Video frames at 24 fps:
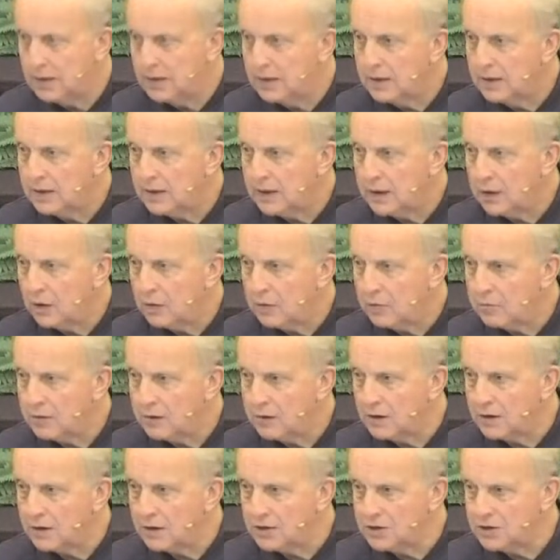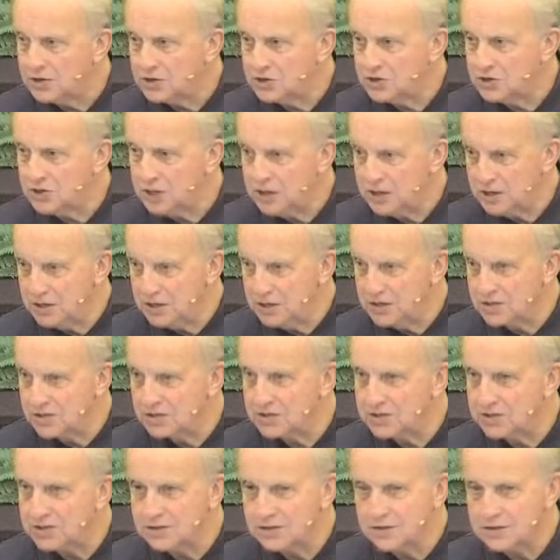How America's
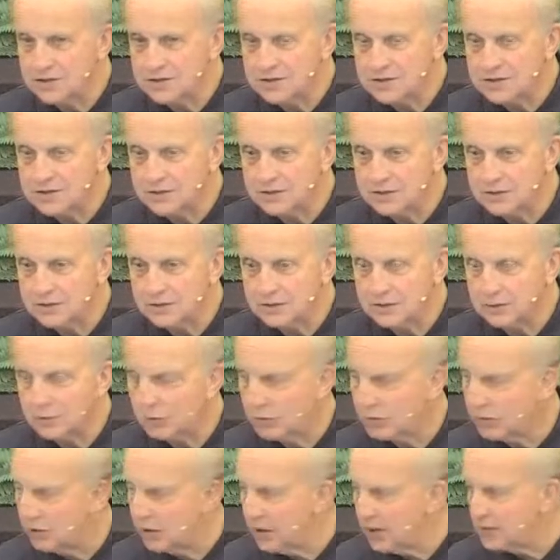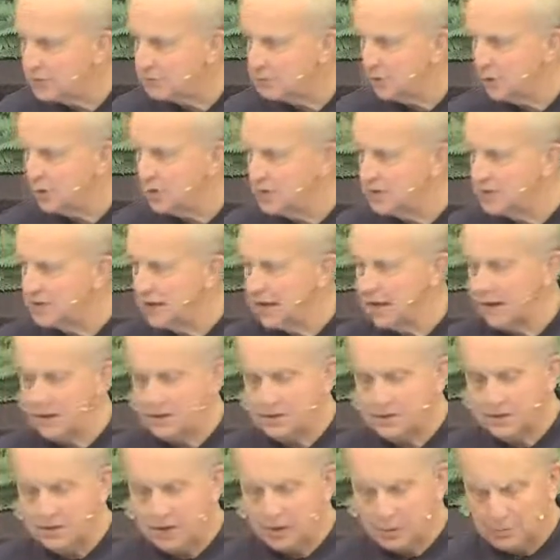Genius is, I forget what the last part of the title
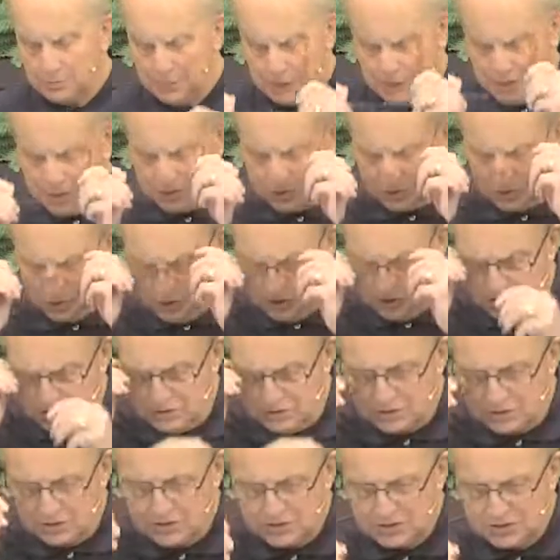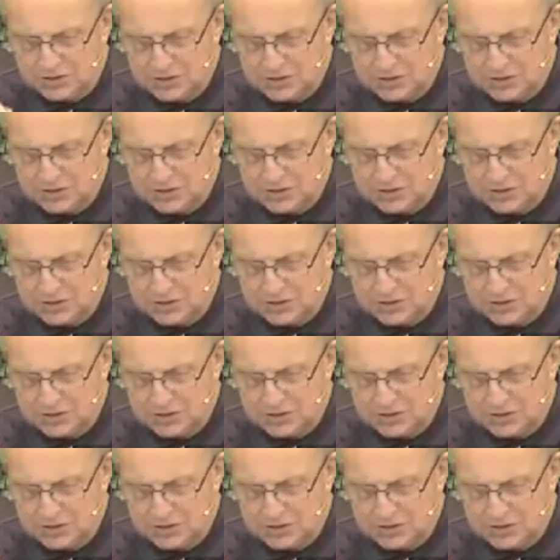is, How America's Genius